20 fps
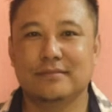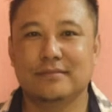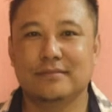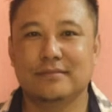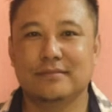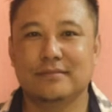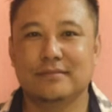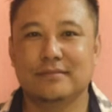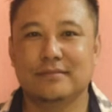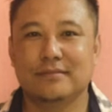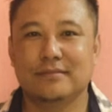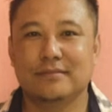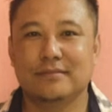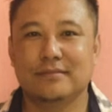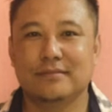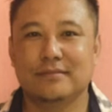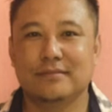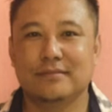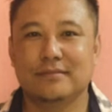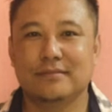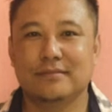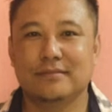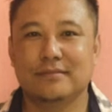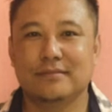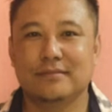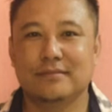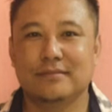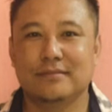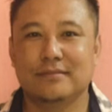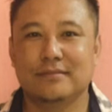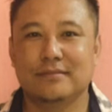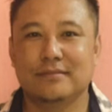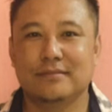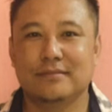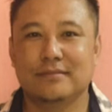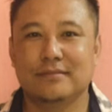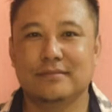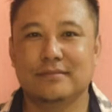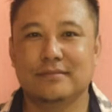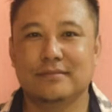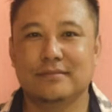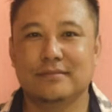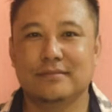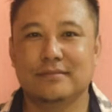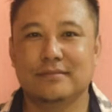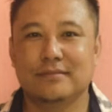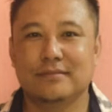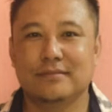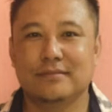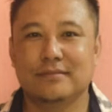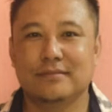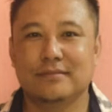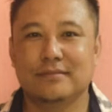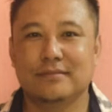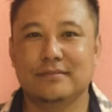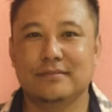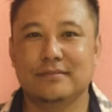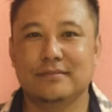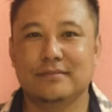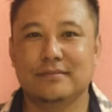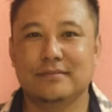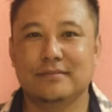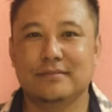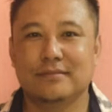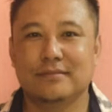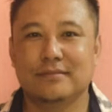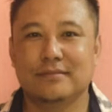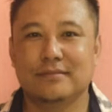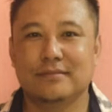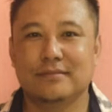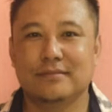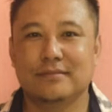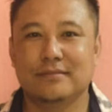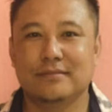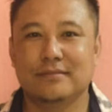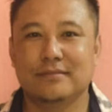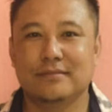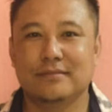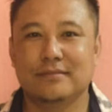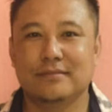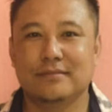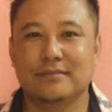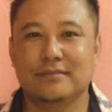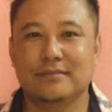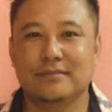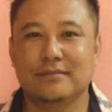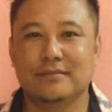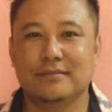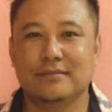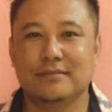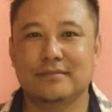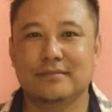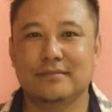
(no lip movement)